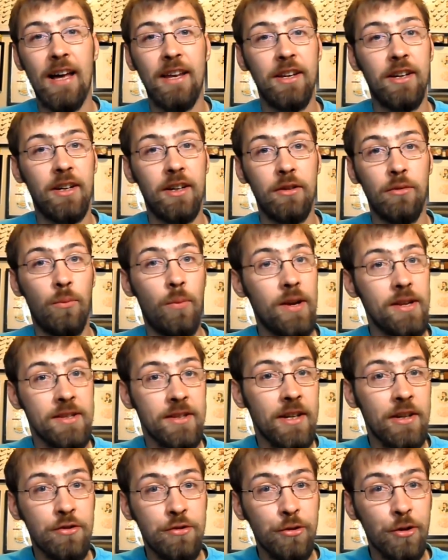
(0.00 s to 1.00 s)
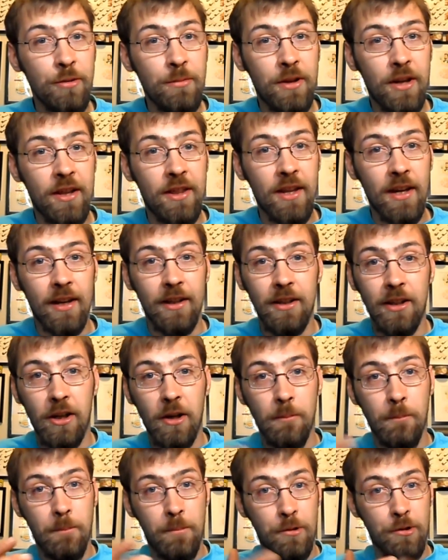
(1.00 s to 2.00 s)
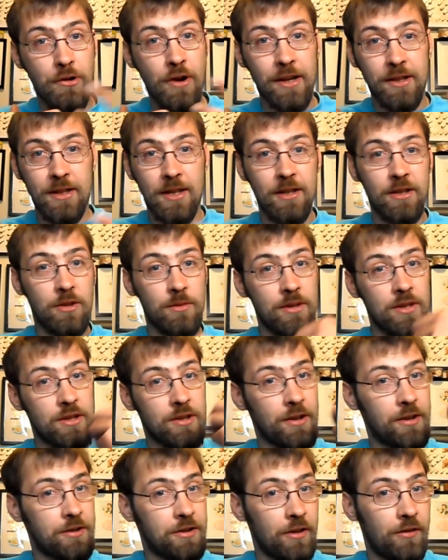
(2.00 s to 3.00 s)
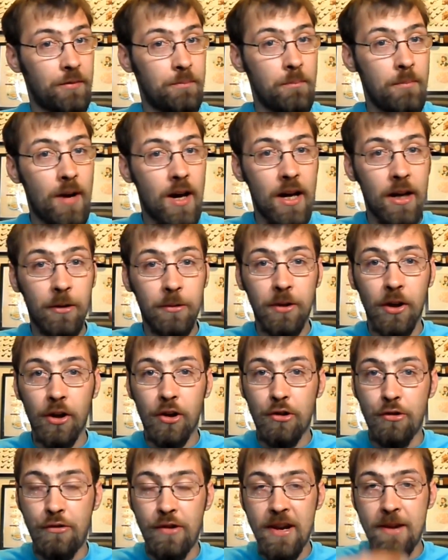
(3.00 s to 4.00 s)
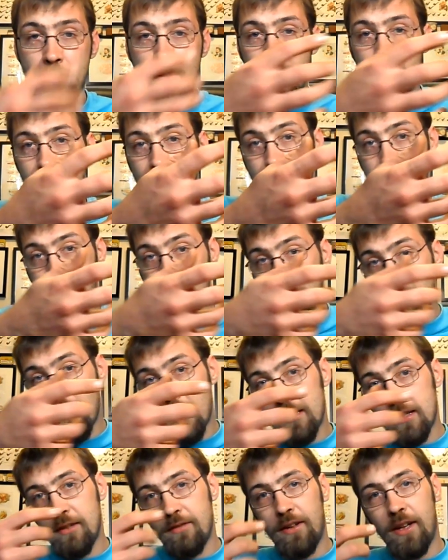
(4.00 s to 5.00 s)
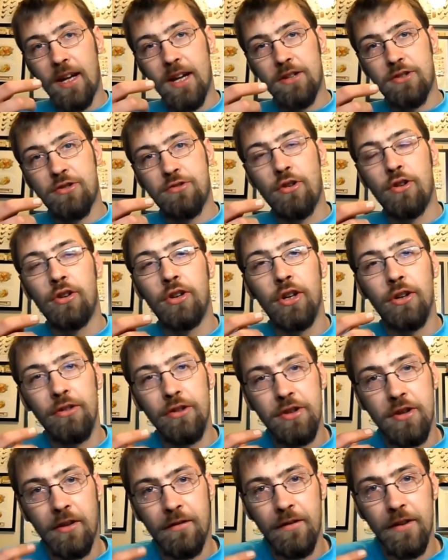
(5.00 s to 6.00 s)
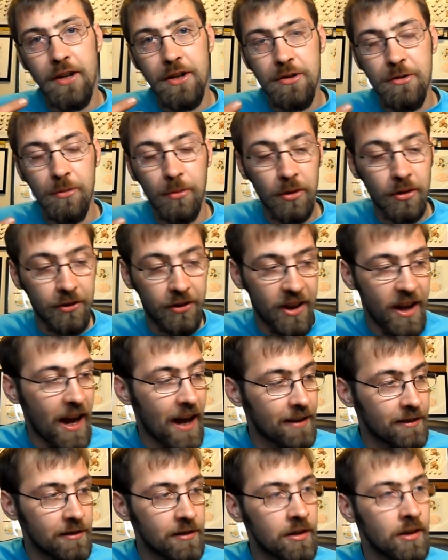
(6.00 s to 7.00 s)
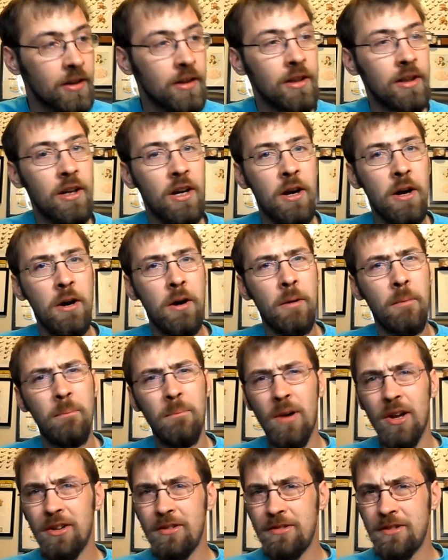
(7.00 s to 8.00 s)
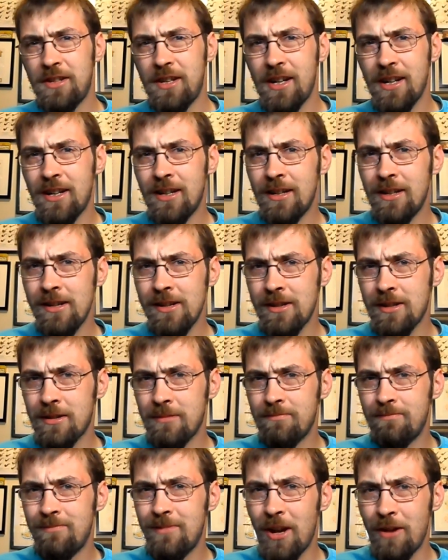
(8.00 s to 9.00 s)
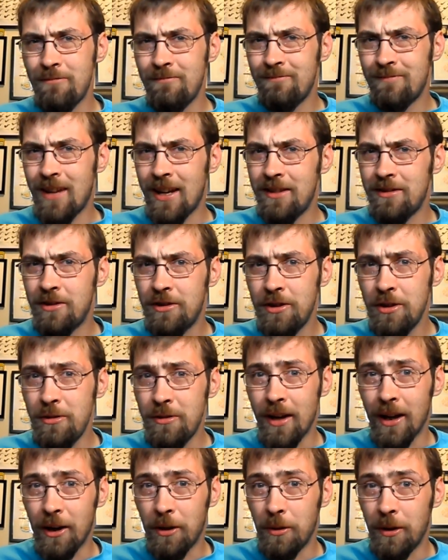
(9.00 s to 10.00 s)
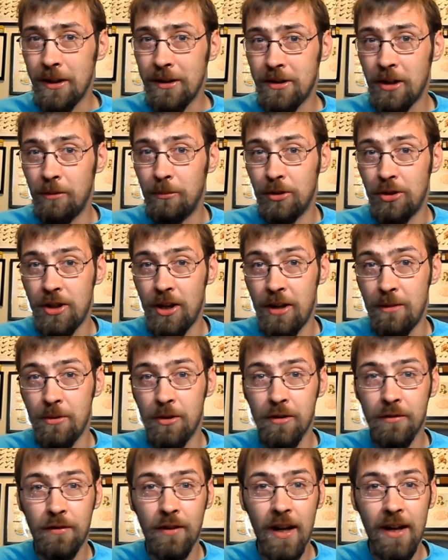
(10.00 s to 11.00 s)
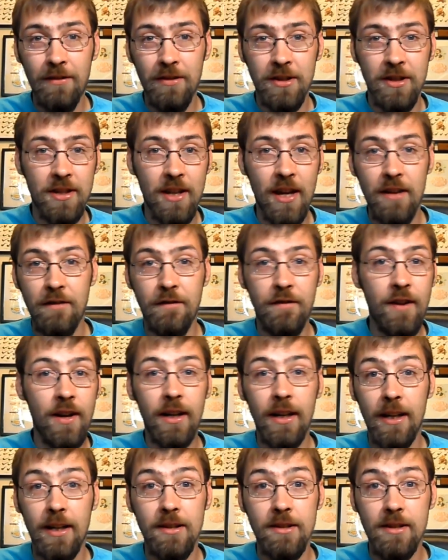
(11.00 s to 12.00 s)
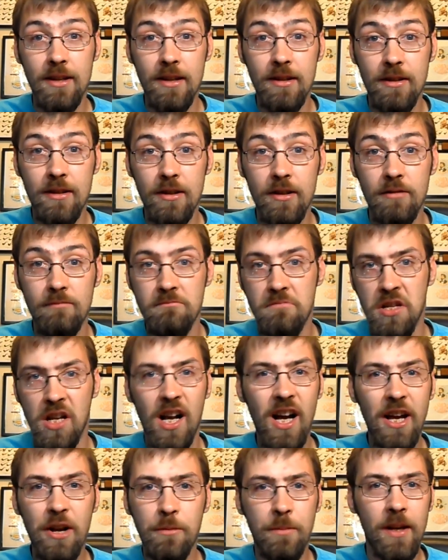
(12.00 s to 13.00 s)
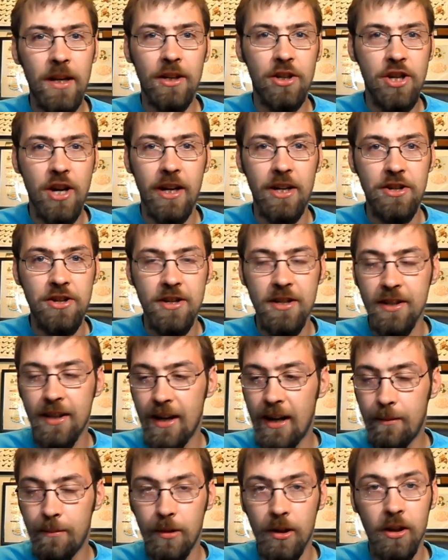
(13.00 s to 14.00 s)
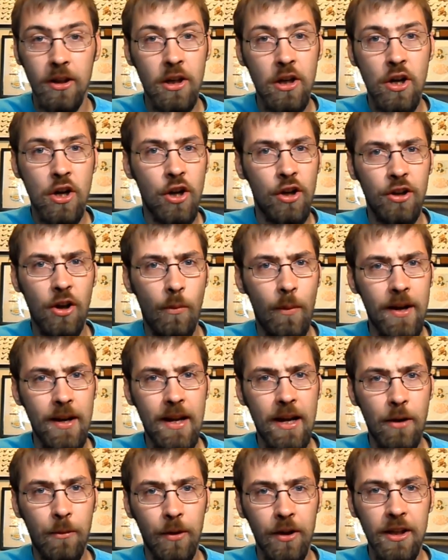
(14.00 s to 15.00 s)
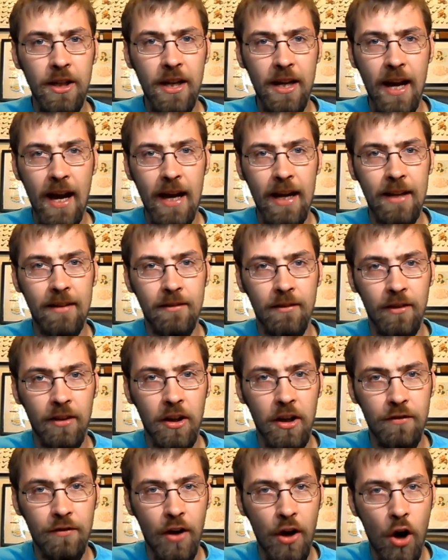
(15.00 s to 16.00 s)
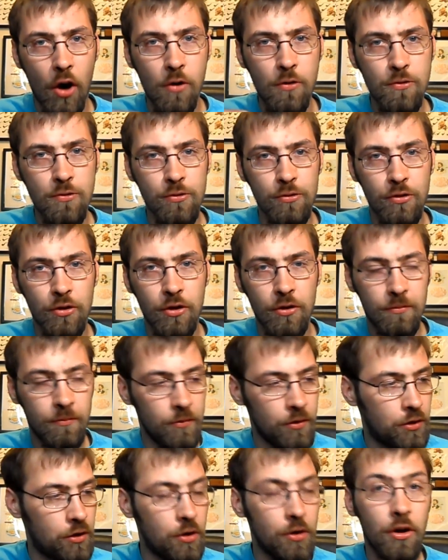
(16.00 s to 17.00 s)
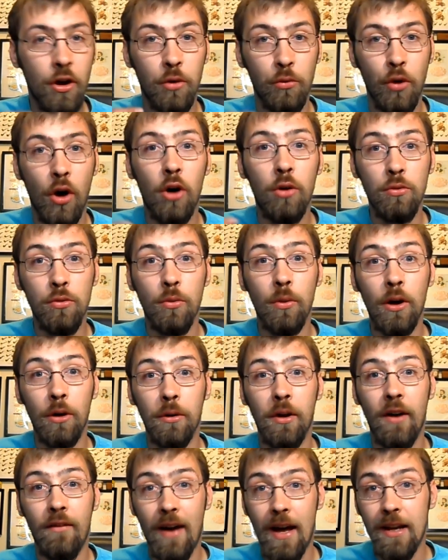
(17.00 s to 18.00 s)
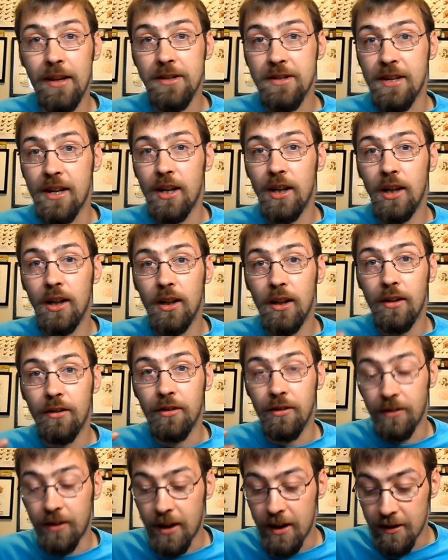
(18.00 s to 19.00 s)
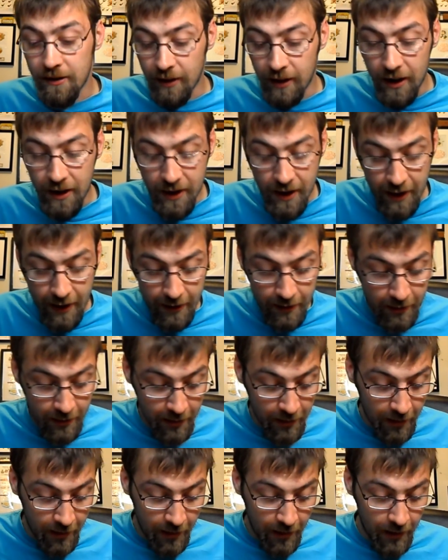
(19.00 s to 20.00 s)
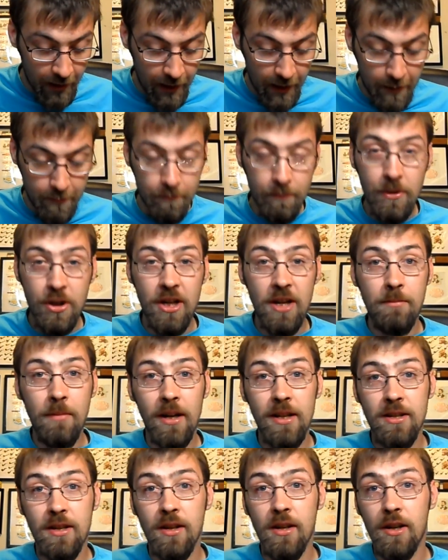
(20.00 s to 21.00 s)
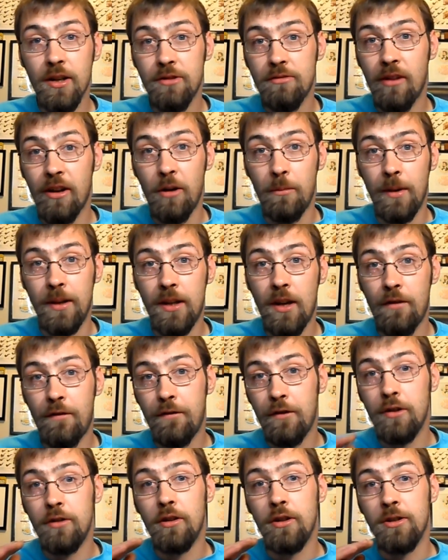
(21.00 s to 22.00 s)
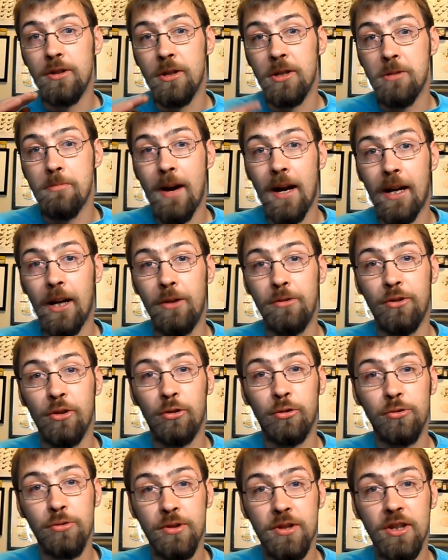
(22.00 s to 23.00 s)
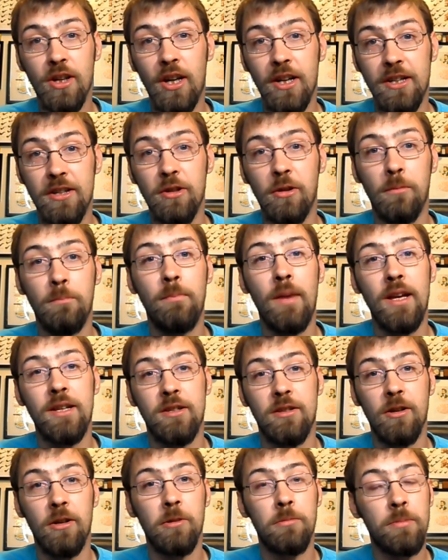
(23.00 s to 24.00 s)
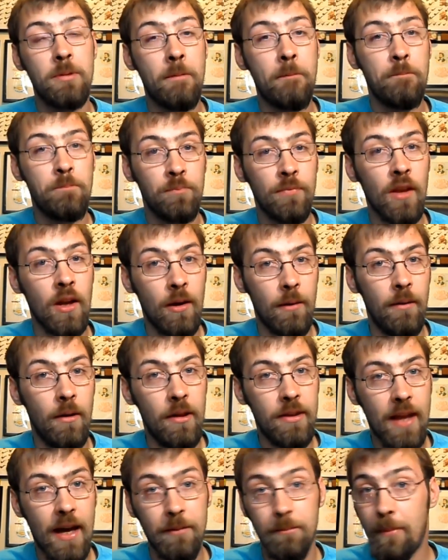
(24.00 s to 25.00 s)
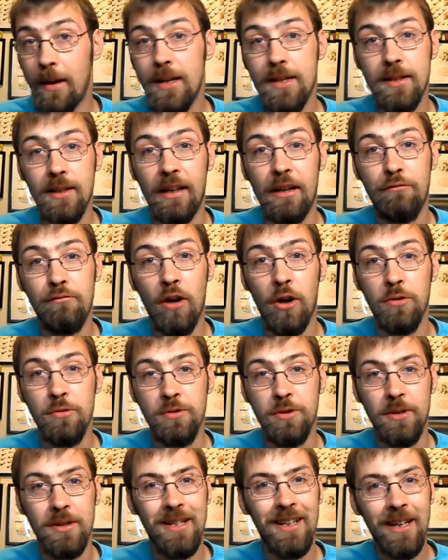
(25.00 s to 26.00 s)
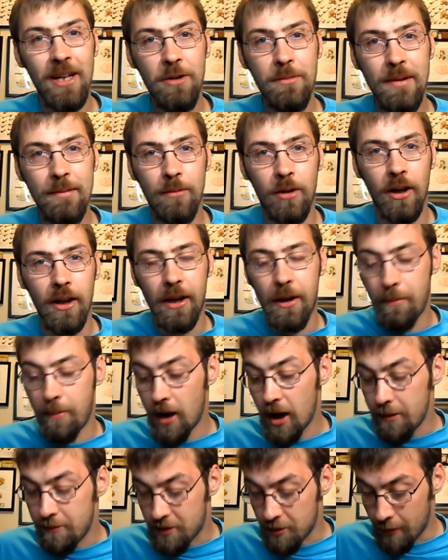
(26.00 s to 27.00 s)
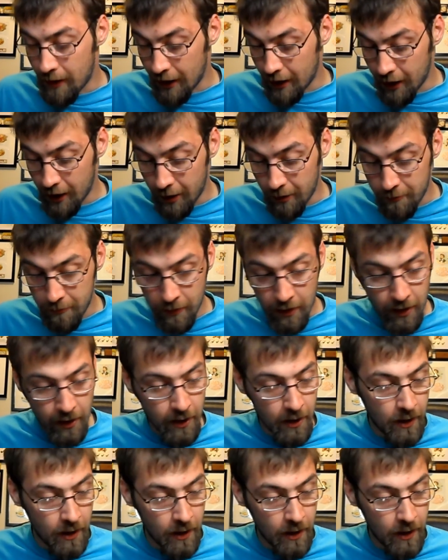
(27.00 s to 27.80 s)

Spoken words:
And where's the enjoyment in that? You can progress it so it starts off milder, creamier, then progressively gets stronger as you finish towards the end. Modern cigars don't tend to do that quite so much anymore. Flavours stay fairly consistent, there's a little bit of change in there, but nowhere near what you get in kind of like good old world Havana cigars and things like that. Machine made cigars were a little bit different because the tobacco's all sliced up, mixed up, and then basically rolled. So it's a little bit more like a pipe tobacco.